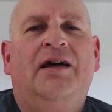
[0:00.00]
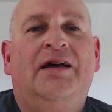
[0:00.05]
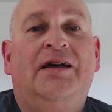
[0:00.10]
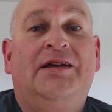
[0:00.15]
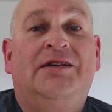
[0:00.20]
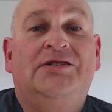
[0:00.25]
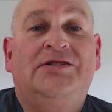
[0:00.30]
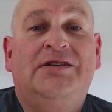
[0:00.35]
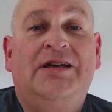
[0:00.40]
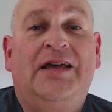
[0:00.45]

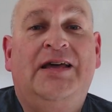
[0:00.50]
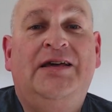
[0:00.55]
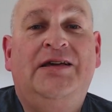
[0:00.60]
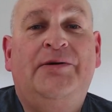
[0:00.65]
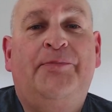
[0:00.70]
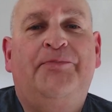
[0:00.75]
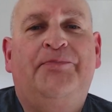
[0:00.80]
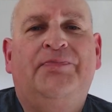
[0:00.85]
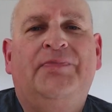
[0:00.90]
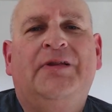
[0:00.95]
It's
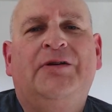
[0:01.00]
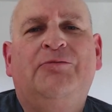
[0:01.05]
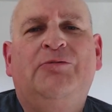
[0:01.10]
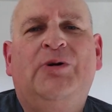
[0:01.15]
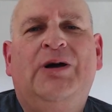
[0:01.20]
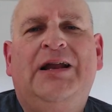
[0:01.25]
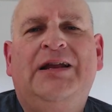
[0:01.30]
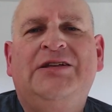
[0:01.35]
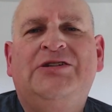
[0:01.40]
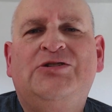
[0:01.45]
a,
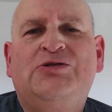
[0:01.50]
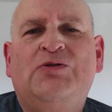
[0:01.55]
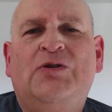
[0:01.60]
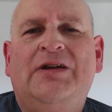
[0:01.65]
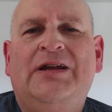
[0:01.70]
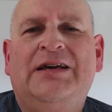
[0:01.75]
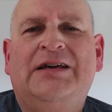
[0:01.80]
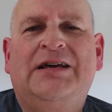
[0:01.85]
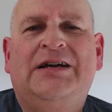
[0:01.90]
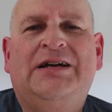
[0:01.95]
well, it's sort
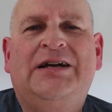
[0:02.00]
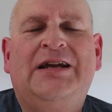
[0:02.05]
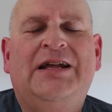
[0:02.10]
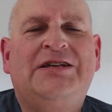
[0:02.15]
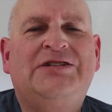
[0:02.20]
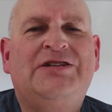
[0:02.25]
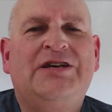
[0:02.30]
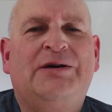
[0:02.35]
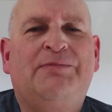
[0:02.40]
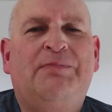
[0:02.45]
of like a
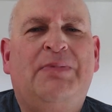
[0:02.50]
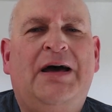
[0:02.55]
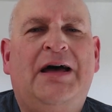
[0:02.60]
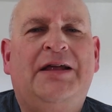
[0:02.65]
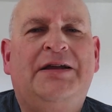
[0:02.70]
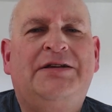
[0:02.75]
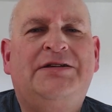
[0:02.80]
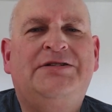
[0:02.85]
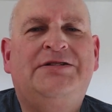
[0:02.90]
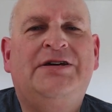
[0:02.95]
classic
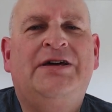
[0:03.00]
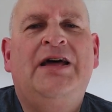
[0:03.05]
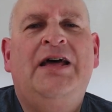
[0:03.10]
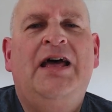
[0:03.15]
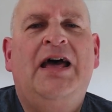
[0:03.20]
band.